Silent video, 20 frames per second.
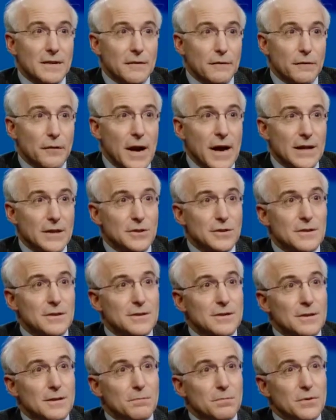in a
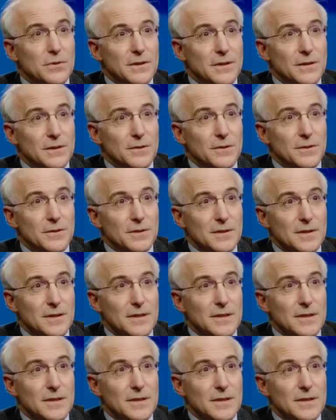fractious uh, political right.